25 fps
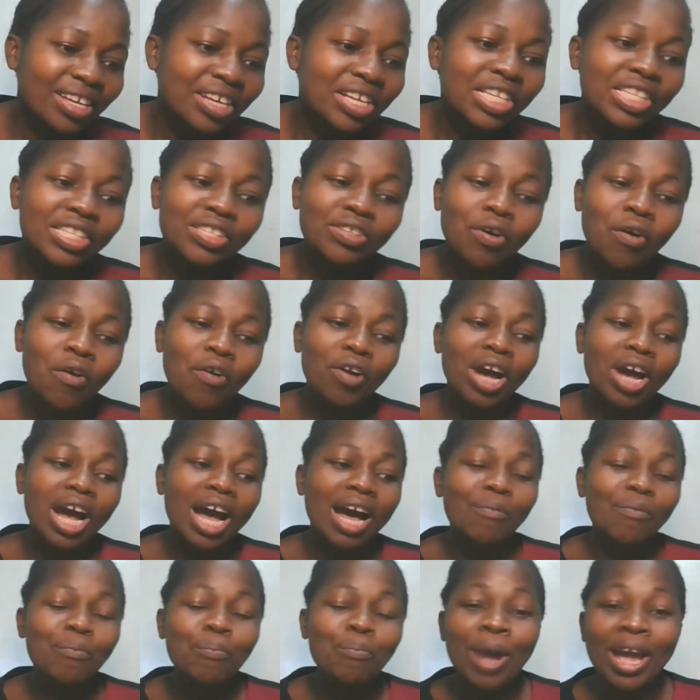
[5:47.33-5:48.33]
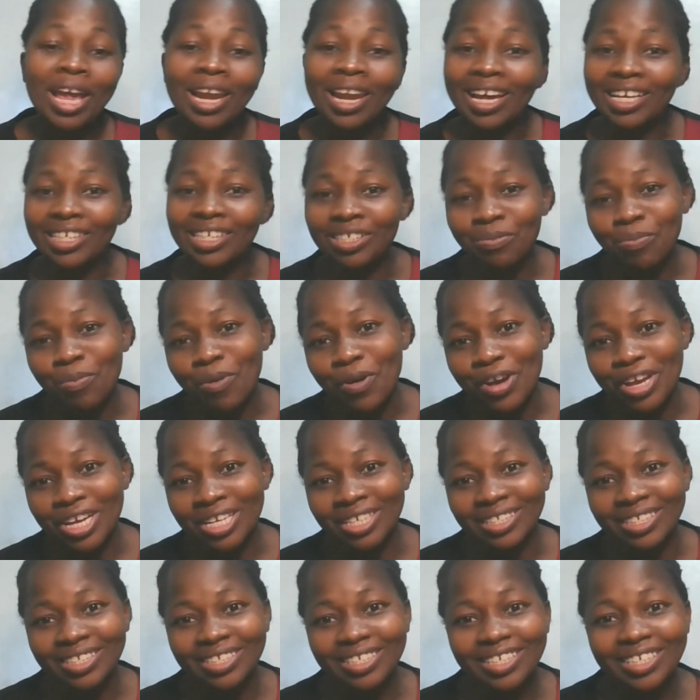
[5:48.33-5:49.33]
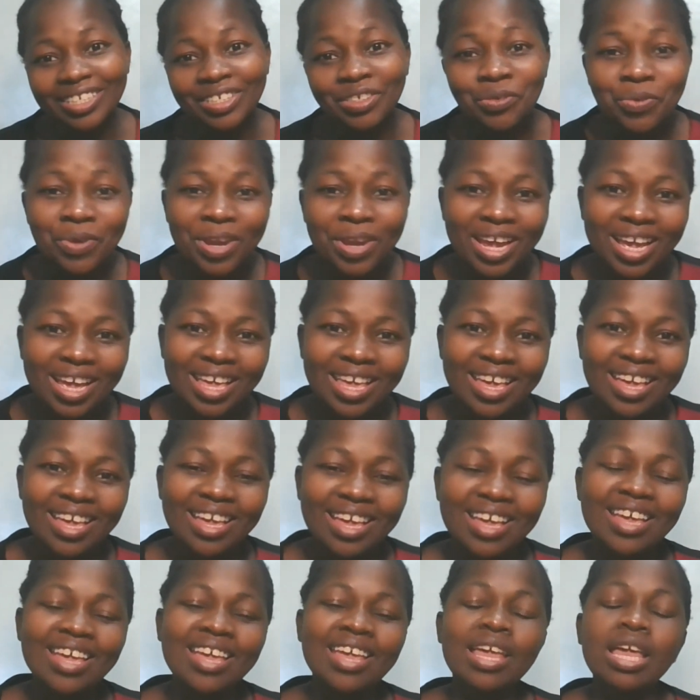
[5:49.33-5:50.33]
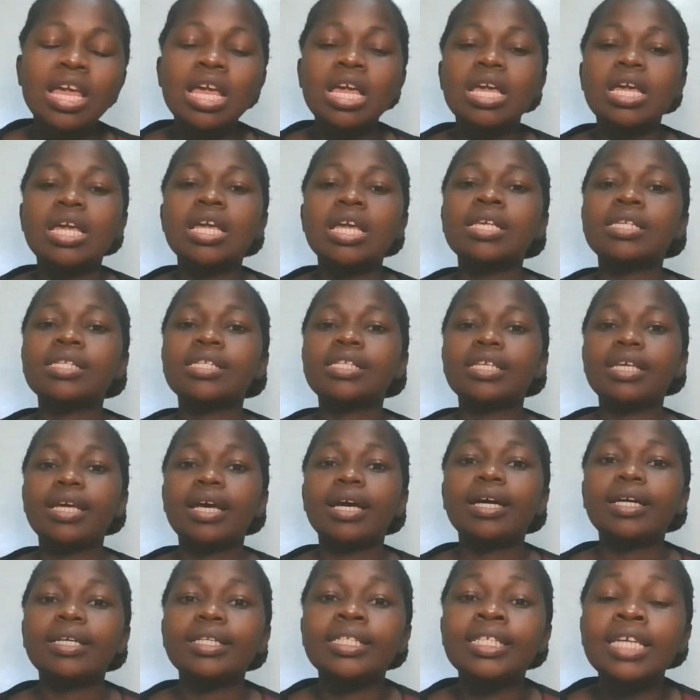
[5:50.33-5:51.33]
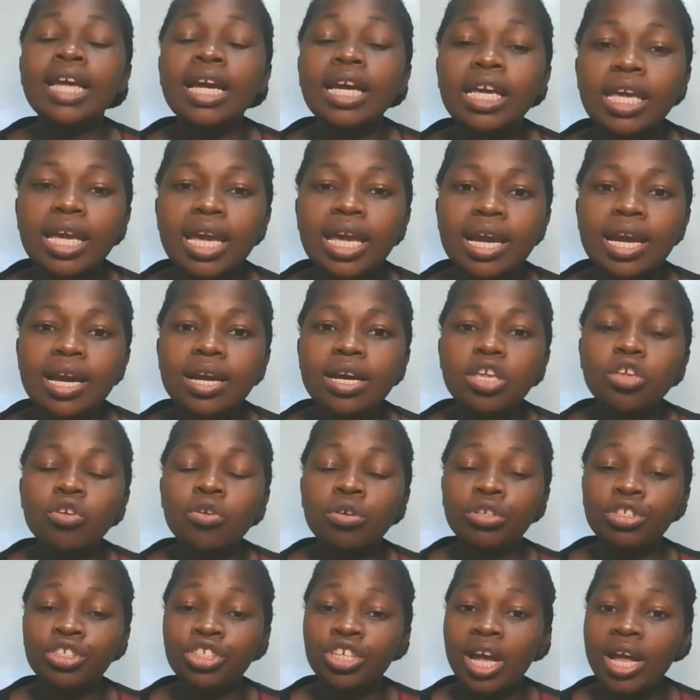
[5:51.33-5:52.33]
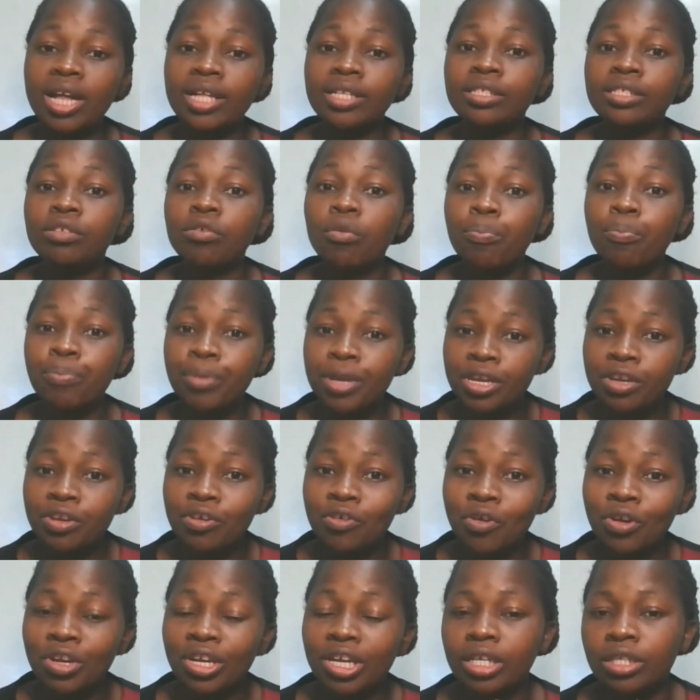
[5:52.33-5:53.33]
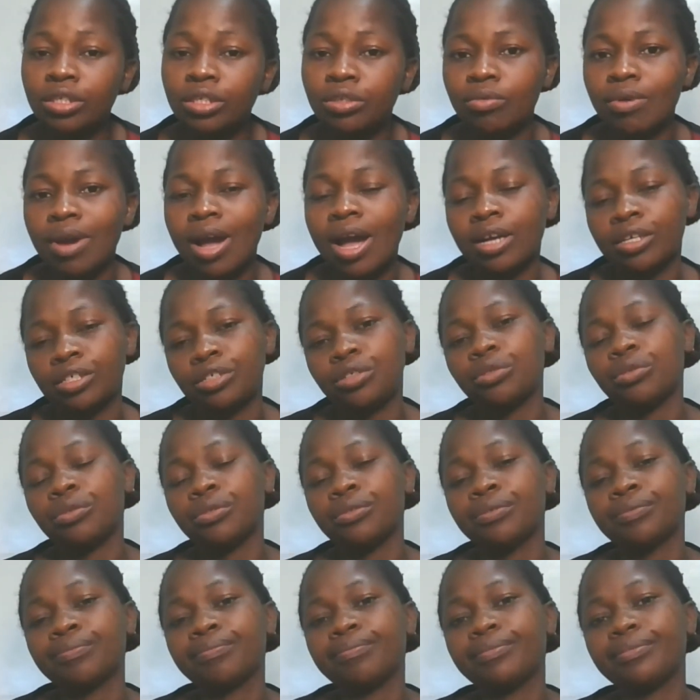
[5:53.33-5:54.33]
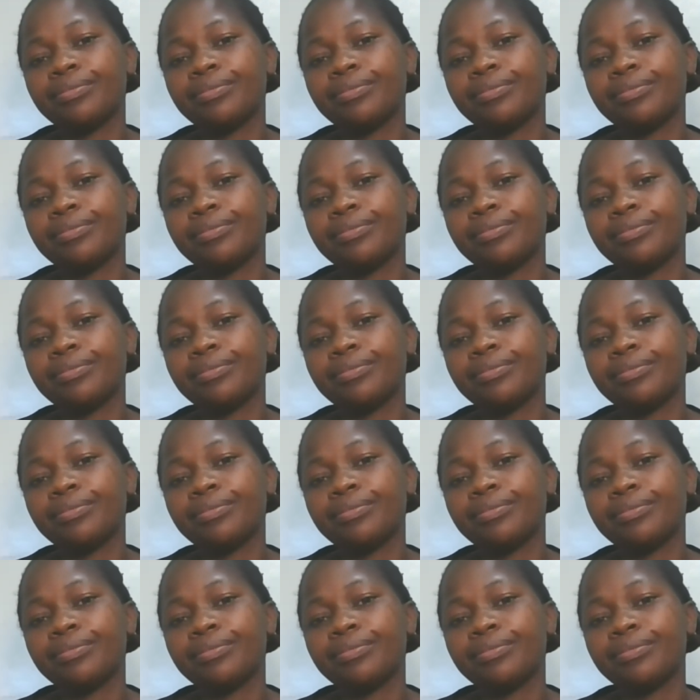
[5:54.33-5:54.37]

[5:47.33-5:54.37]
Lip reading: So my last point today is taking your child's opinion into action.